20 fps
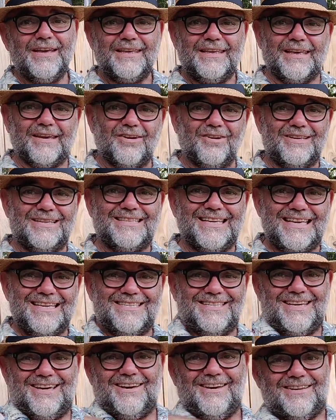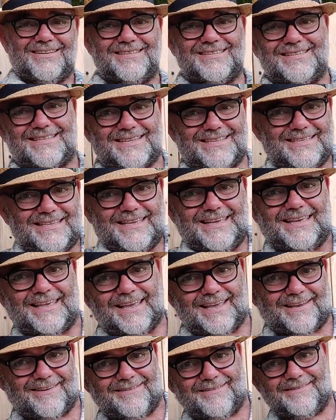you've got your T-shirts and,
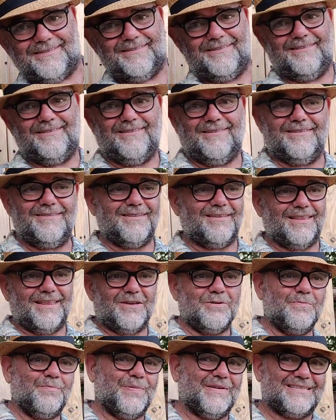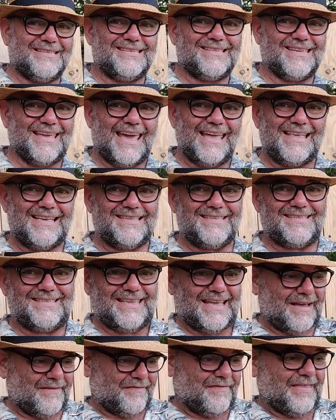I don't know, bits of skin and
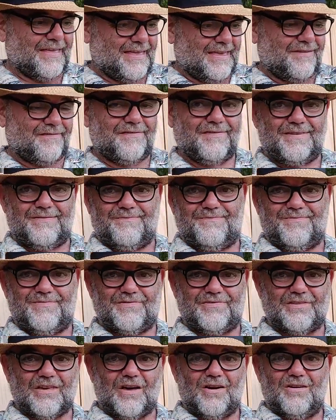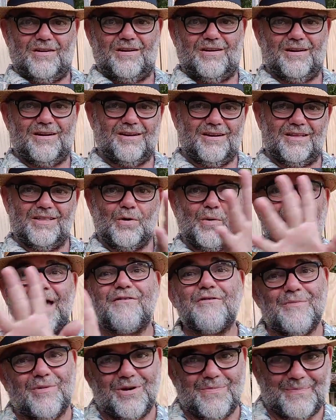stuff that you've, I don't know,
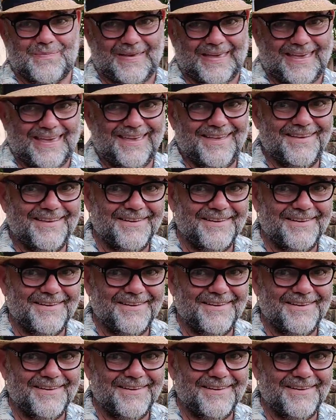whatever it might be.